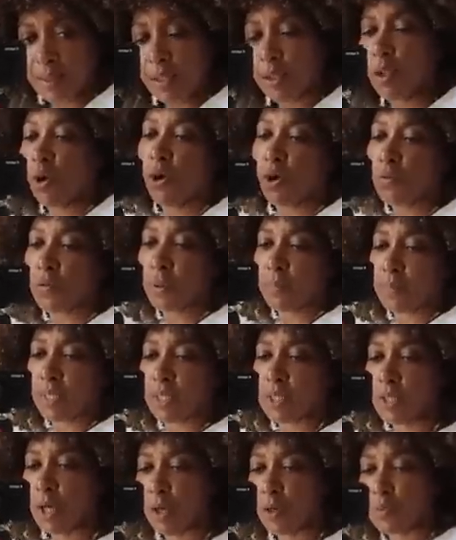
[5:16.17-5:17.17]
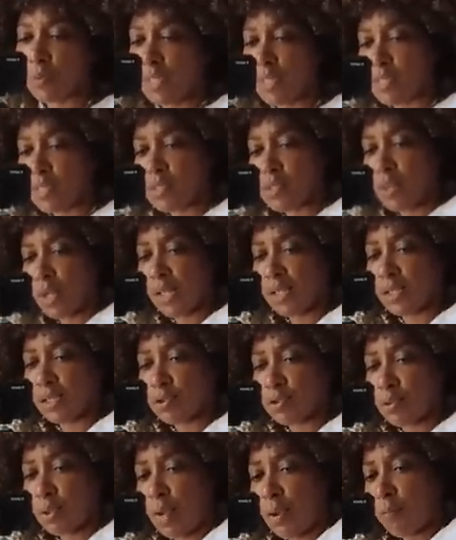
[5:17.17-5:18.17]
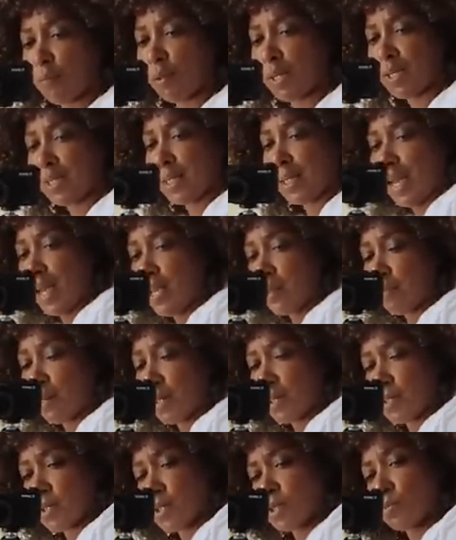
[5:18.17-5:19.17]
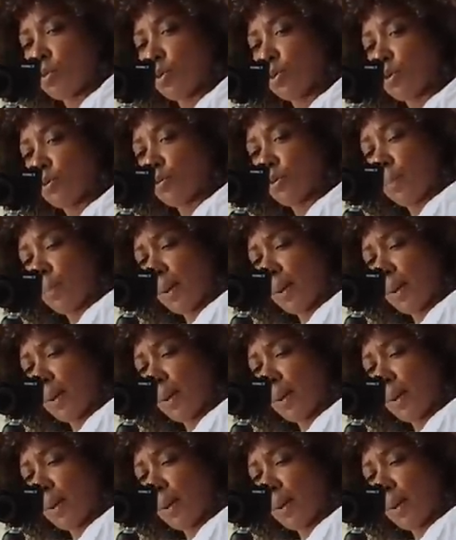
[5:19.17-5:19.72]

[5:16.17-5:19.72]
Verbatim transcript: a lot of them, they don't, they just kind of do that weird gape at the small of your